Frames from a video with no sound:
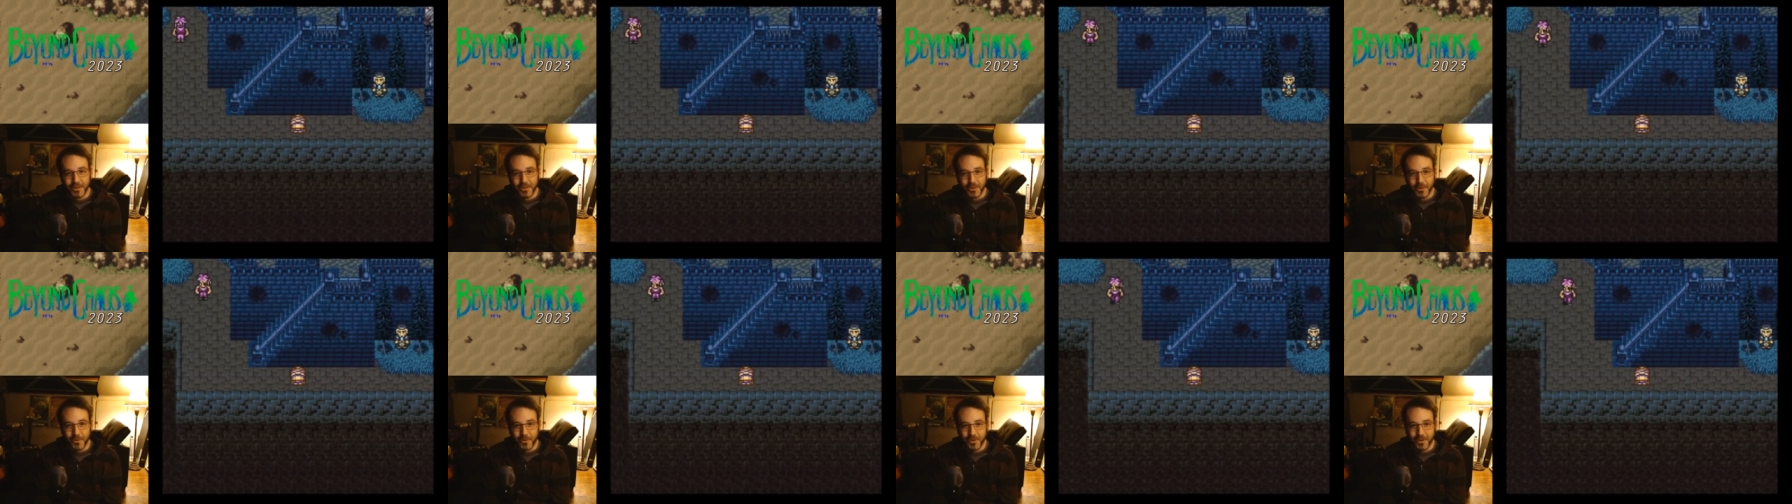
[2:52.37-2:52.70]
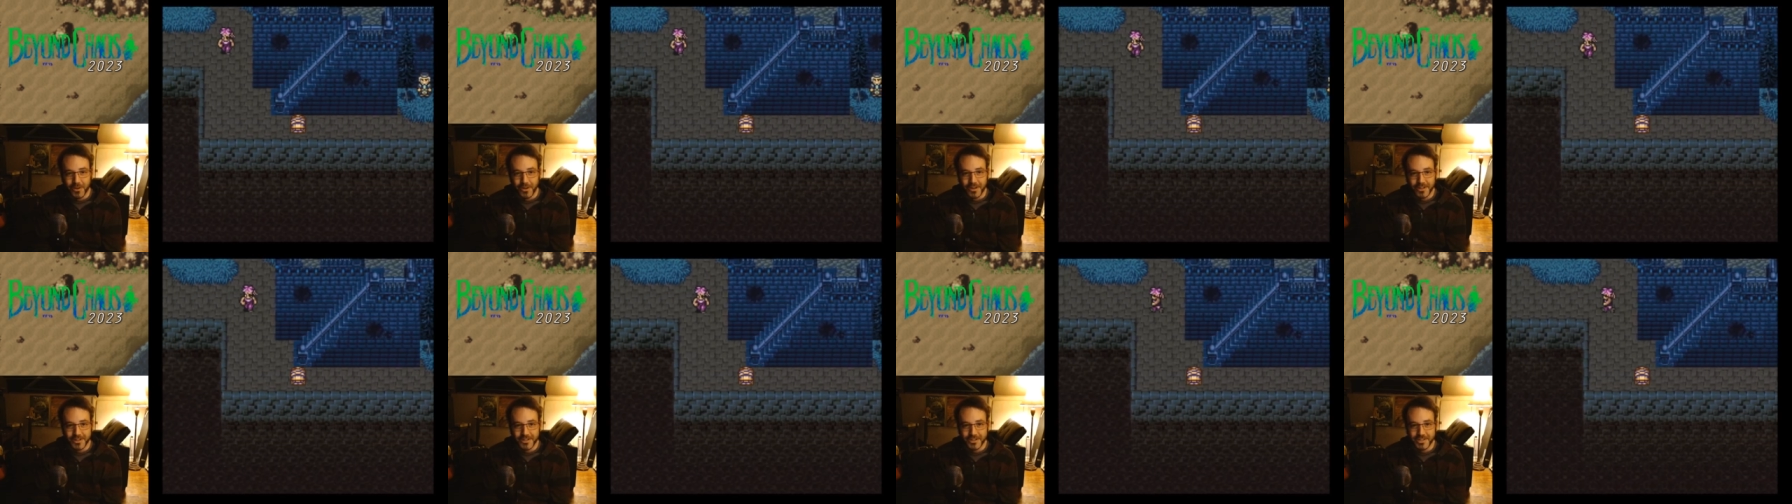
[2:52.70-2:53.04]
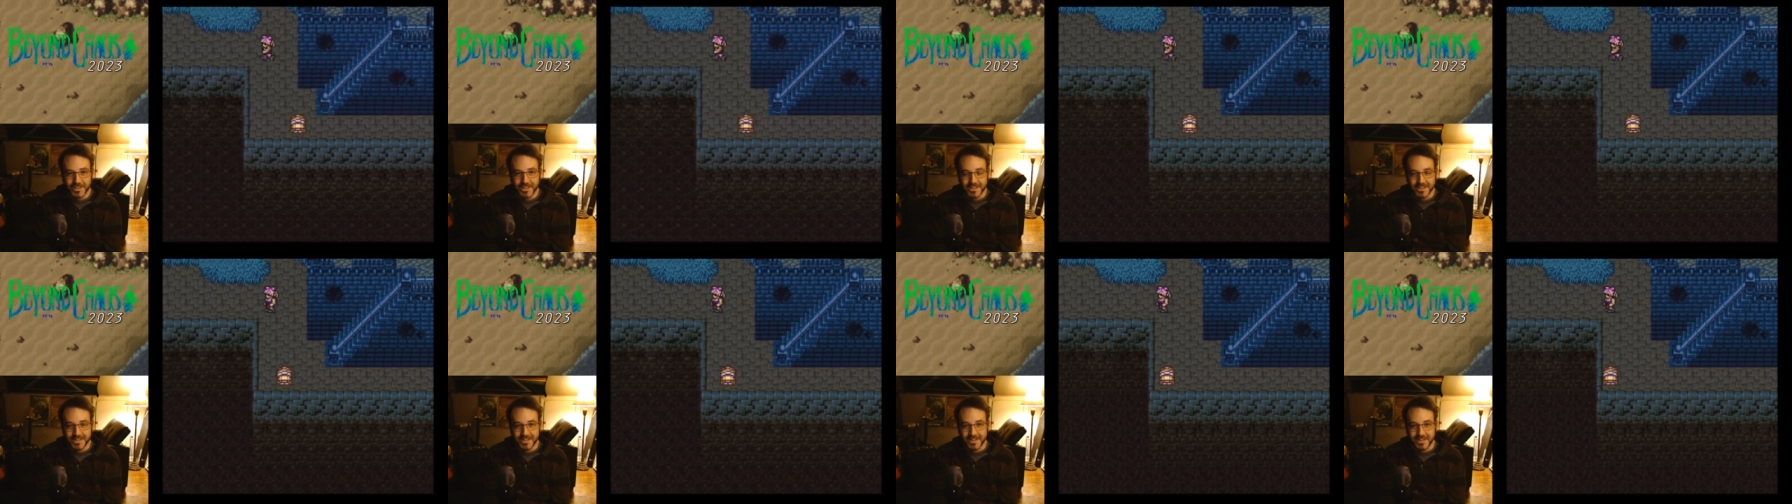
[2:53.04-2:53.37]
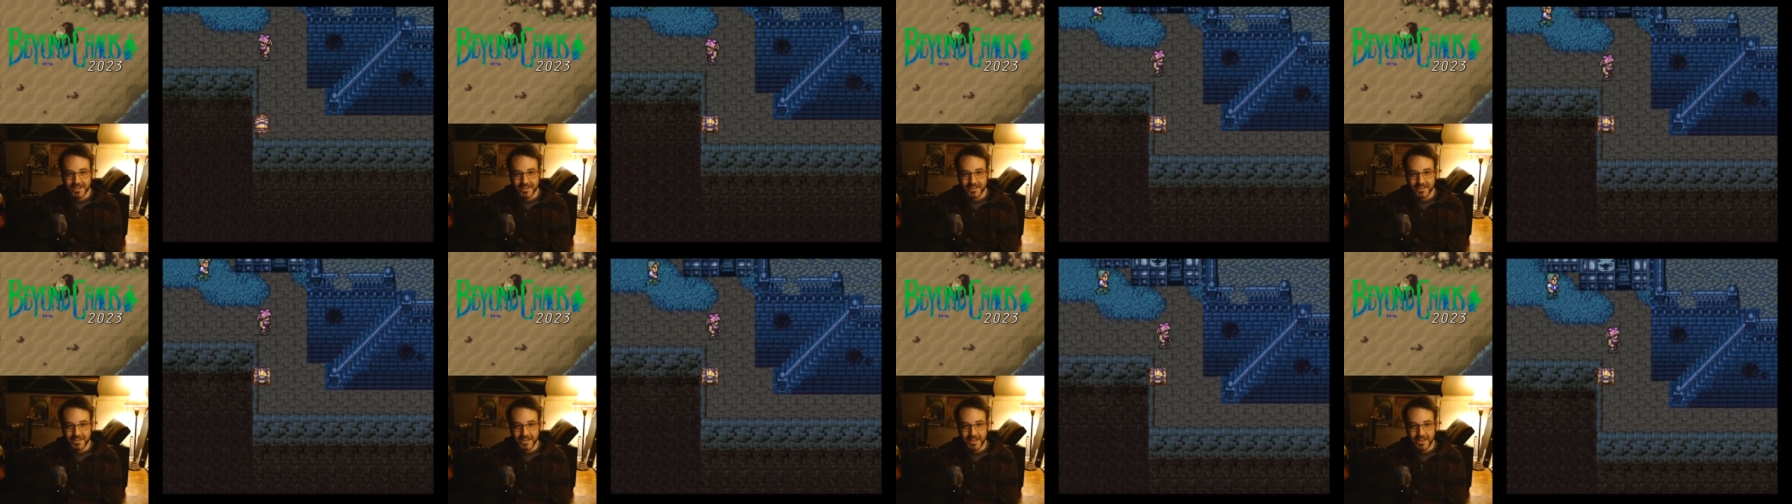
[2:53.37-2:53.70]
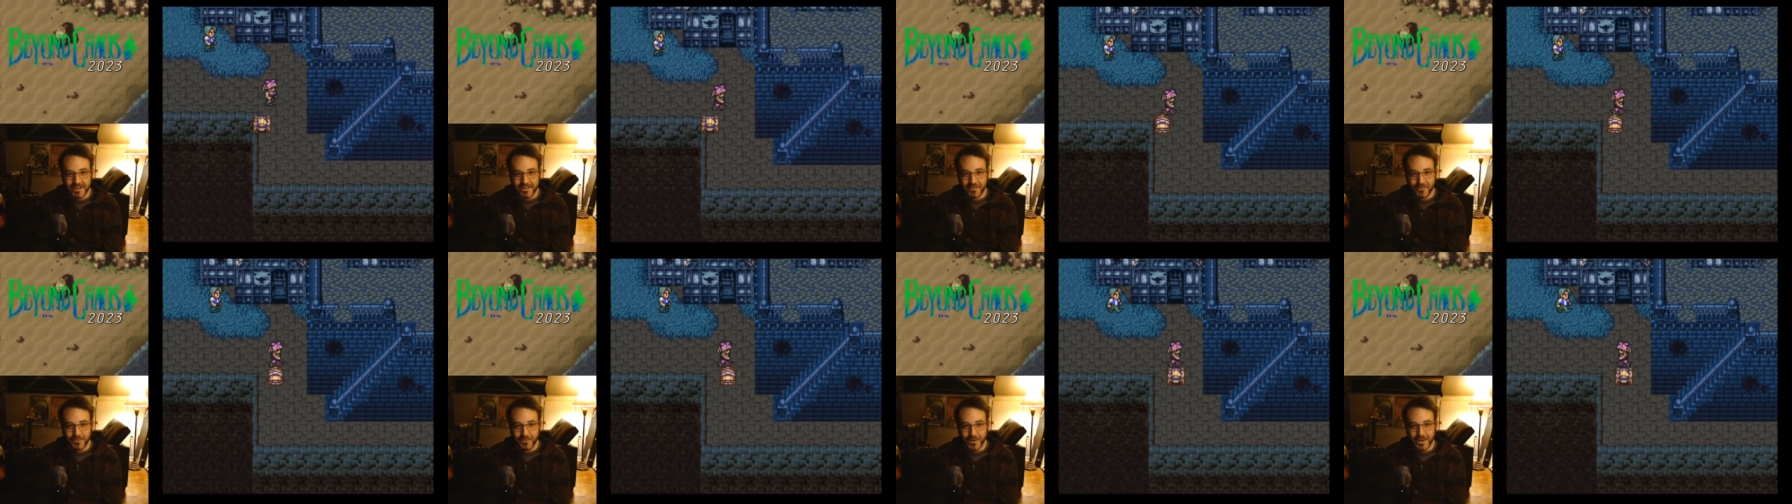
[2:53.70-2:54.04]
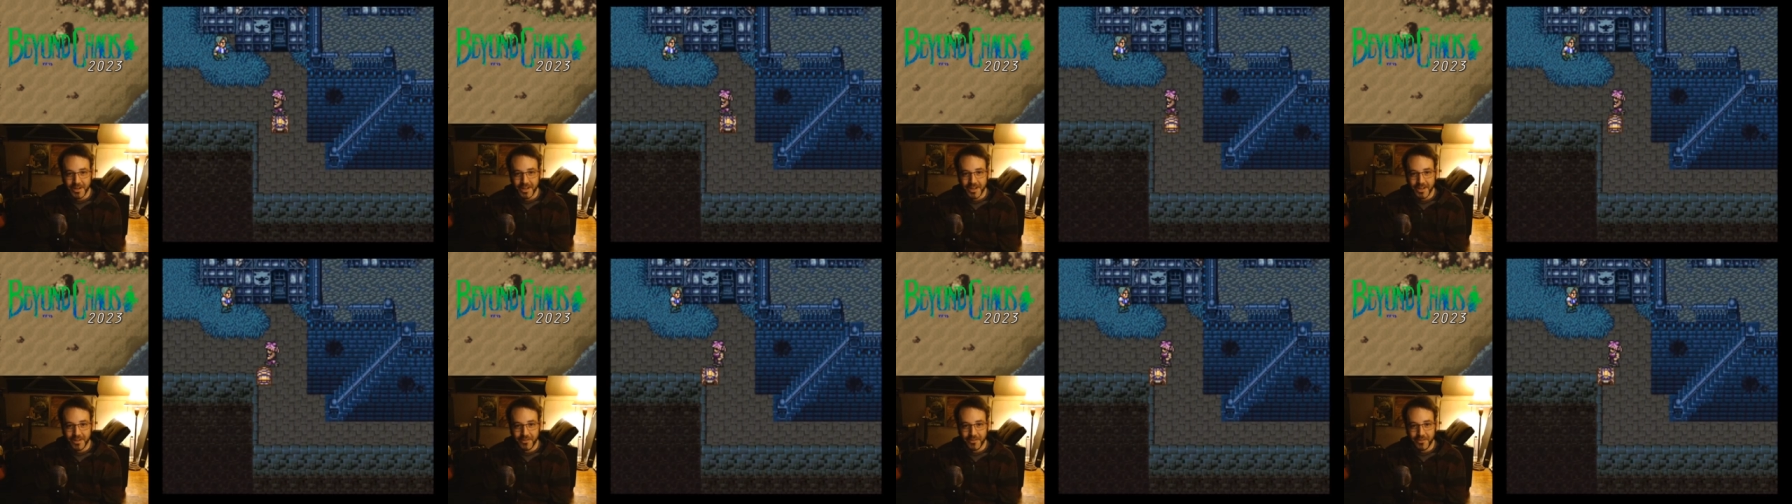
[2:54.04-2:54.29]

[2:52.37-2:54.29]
Although our conscience is not clean, we